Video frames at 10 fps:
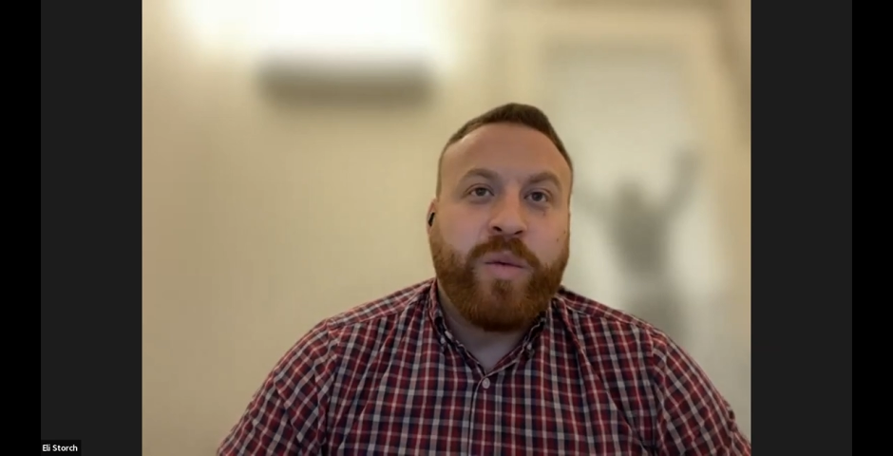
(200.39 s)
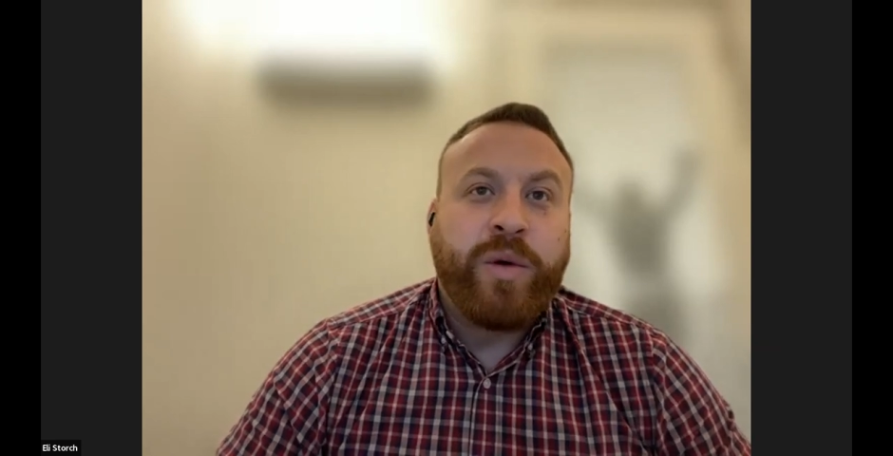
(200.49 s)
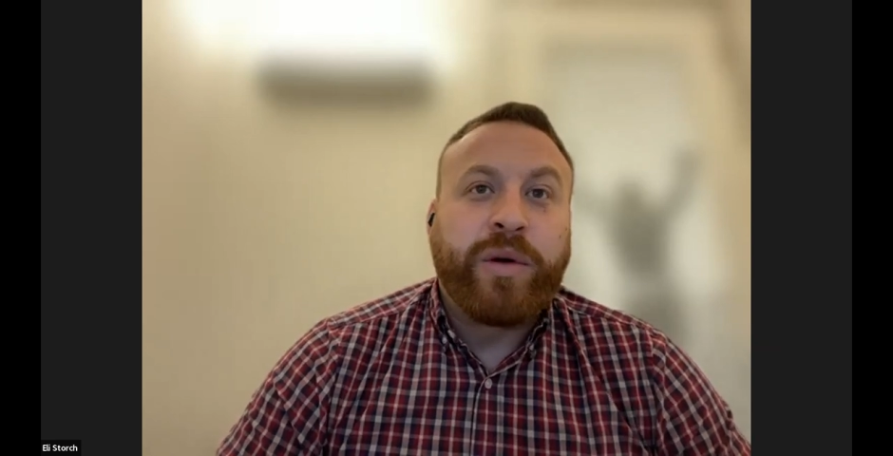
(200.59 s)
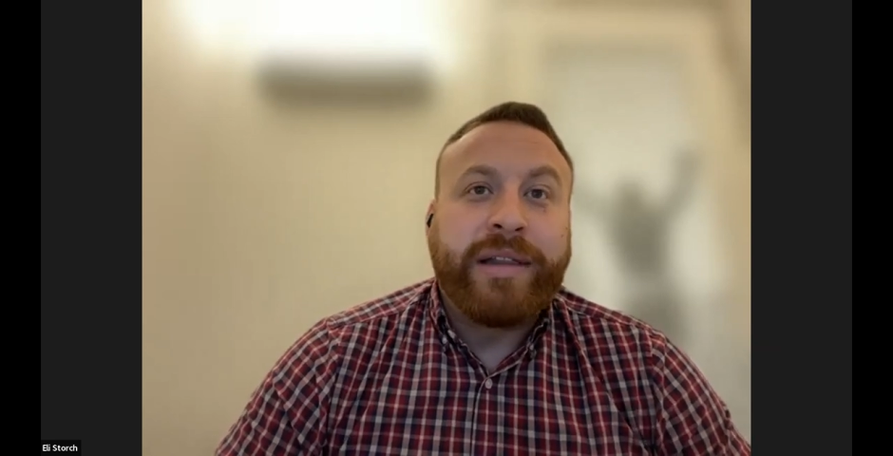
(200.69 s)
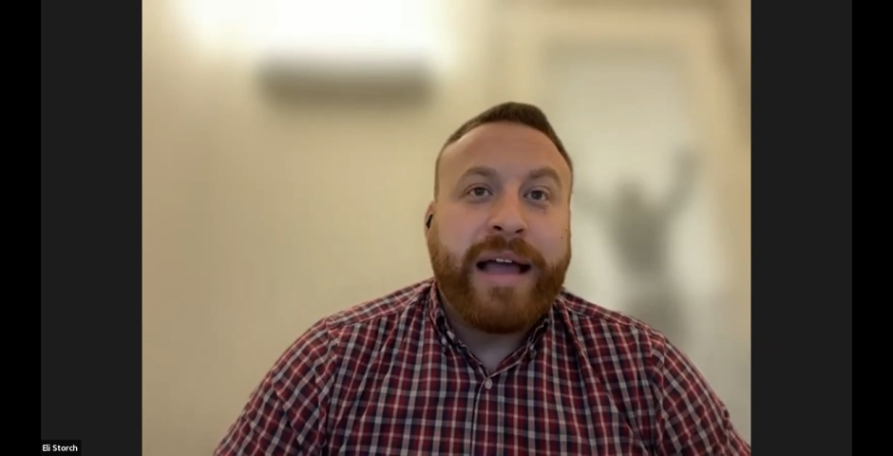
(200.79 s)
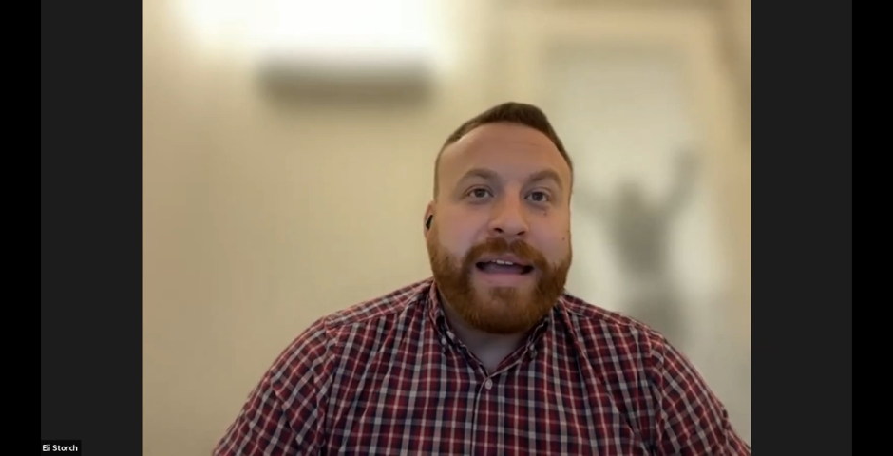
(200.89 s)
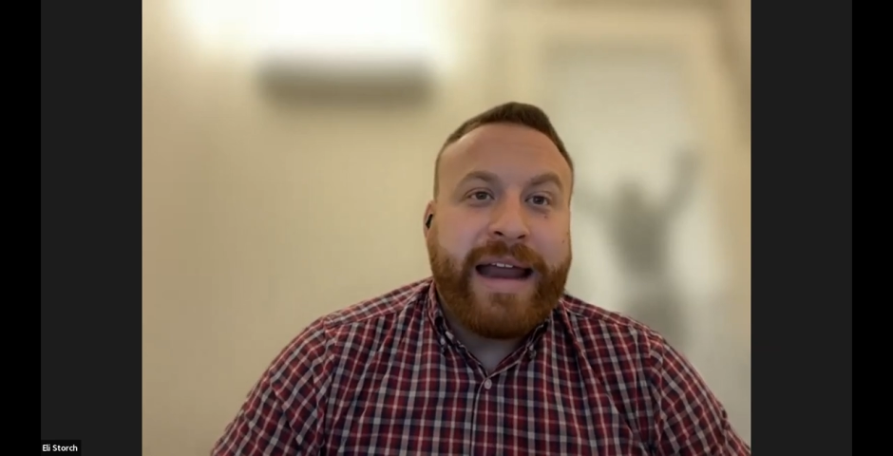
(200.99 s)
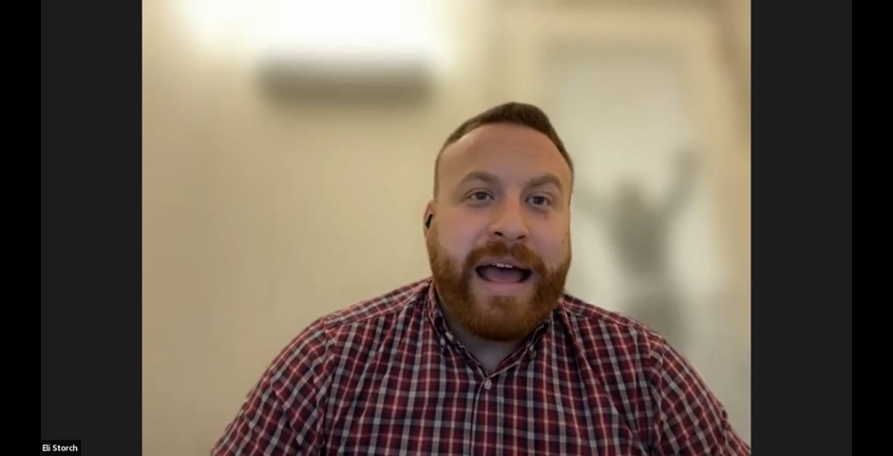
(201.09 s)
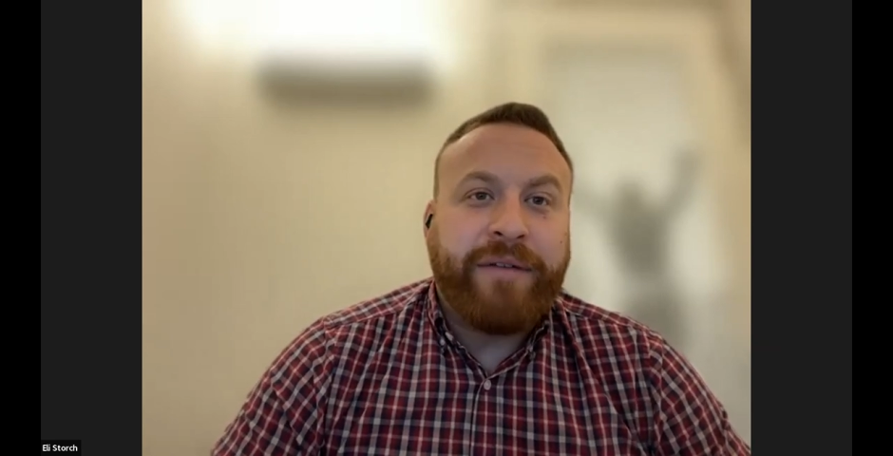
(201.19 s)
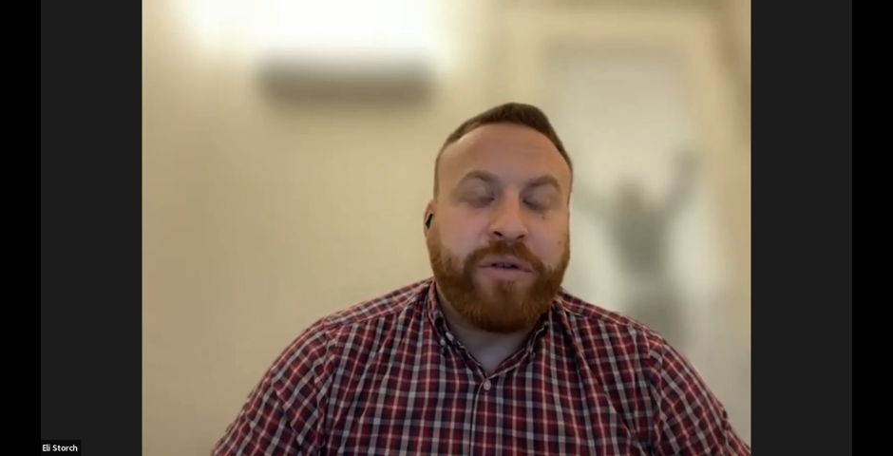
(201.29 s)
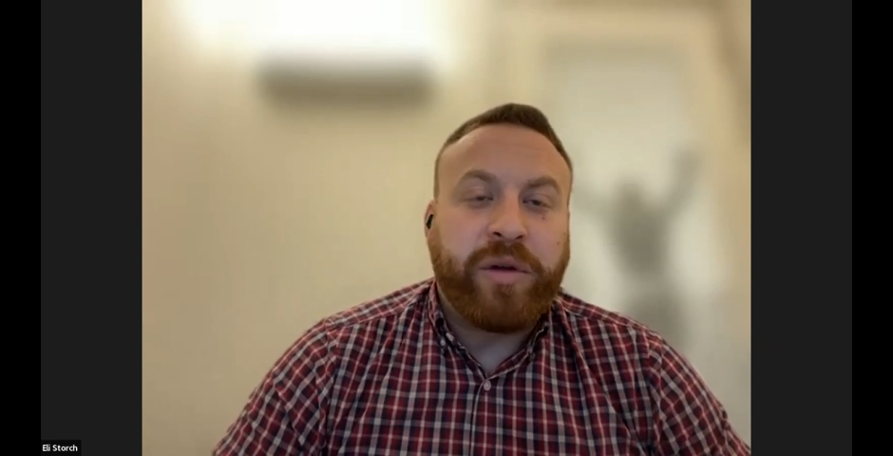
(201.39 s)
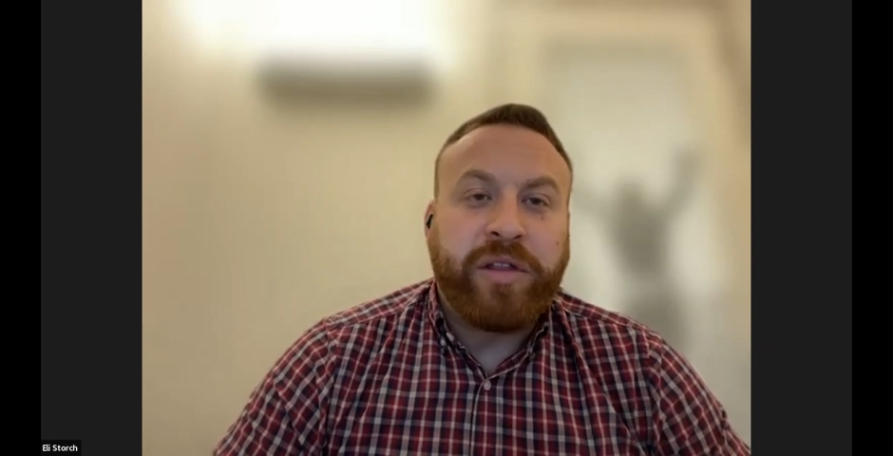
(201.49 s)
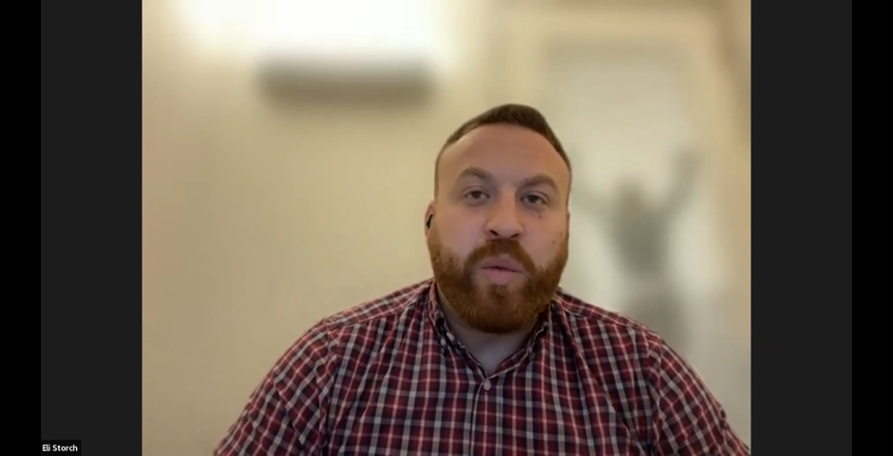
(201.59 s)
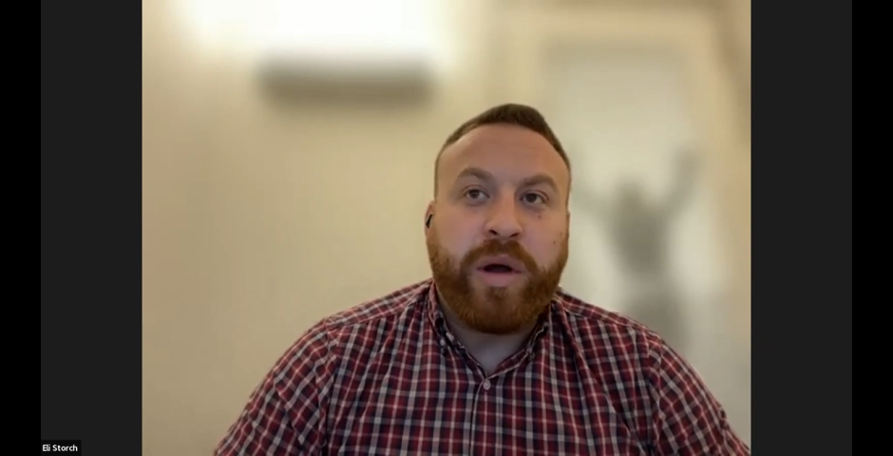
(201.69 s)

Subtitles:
We were lucky to have a really